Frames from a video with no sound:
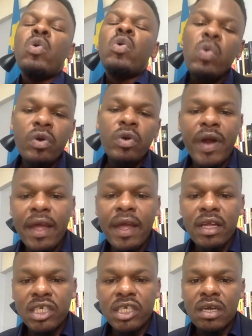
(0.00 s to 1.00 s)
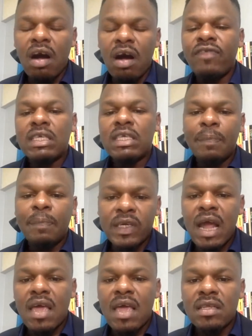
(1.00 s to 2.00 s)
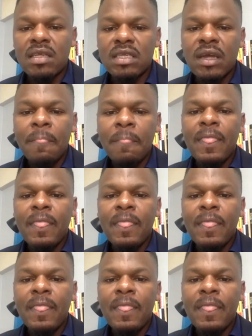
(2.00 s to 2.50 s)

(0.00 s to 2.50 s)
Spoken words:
whole range of expertise.